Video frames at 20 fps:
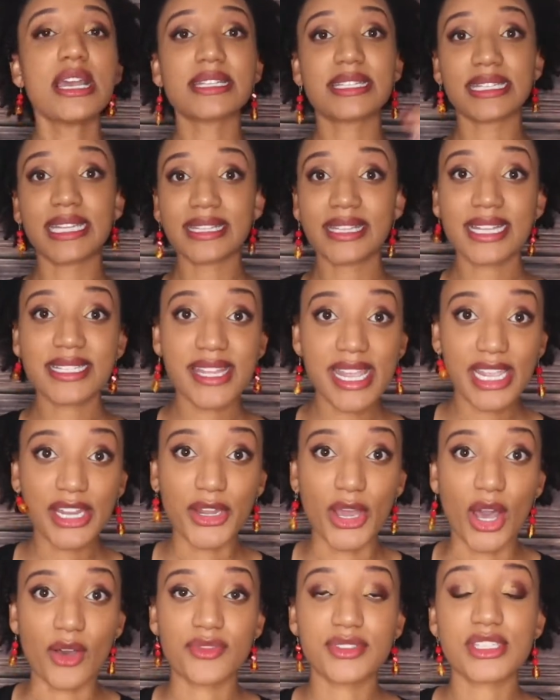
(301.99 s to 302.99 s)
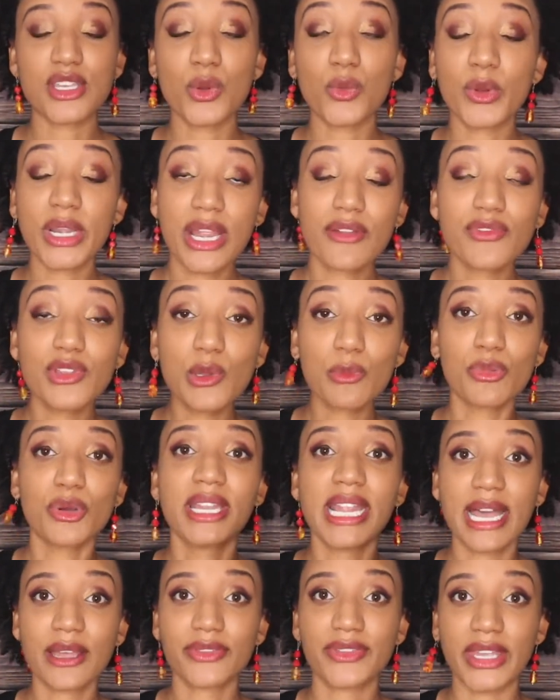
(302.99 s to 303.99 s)
to get that taken off. So whatever you
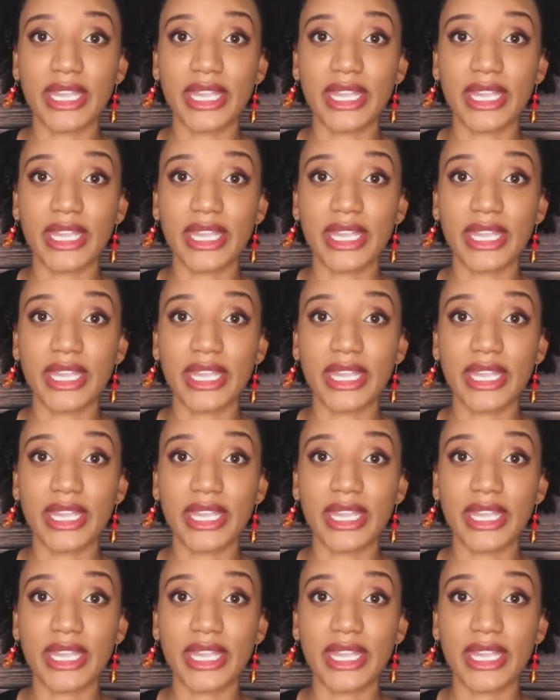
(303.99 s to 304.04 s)
put out